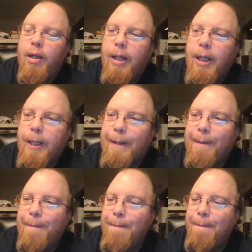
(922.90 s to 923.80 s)

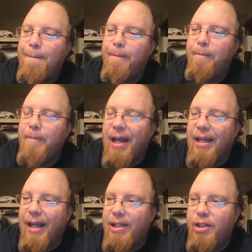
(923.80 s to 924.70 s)
Uh,
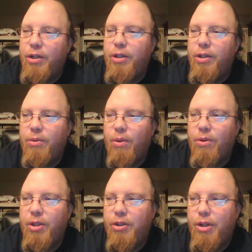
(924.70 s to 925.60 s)
and that's your
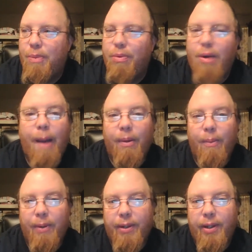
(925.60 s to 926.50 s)
controls. Here's the
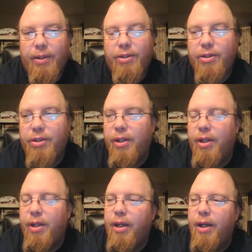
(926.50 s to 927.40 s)
problem with this.
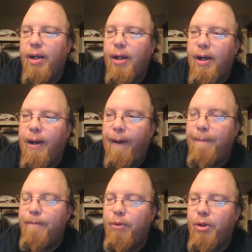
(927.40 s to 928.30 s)

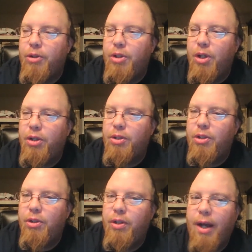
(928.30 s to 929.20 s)
Um, there's
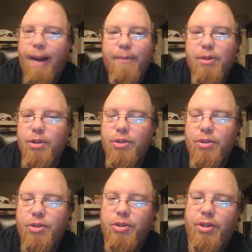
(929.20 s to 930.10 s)
certain
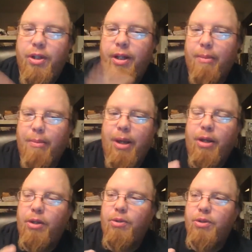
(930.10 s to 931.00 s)
options in the
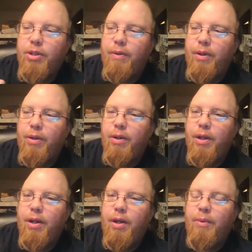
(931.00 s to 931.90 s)
menus that we,
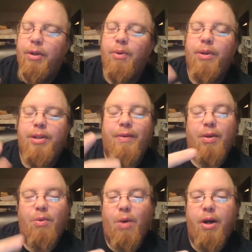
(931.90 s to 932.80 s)
uh, we don't. It's not
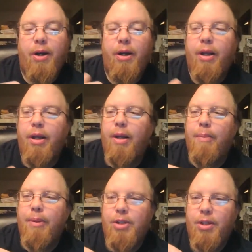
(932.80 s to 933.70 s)
required,
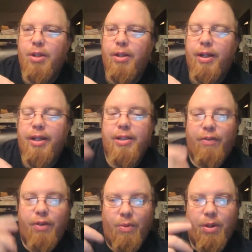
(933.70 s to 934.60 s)
but to, it is
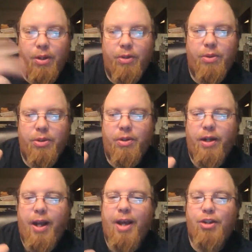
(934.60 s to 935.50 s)
if you want to do a
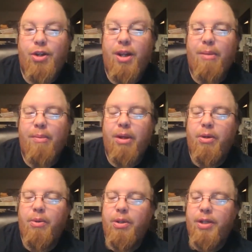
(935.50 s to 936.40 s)
certain action in that
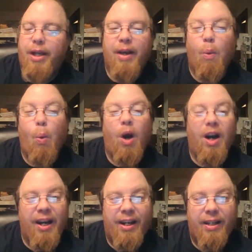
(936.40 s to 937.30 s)
menu is to hit
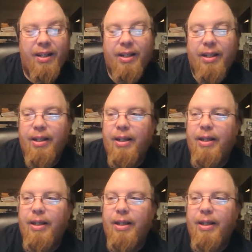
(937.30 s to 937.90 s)
Y.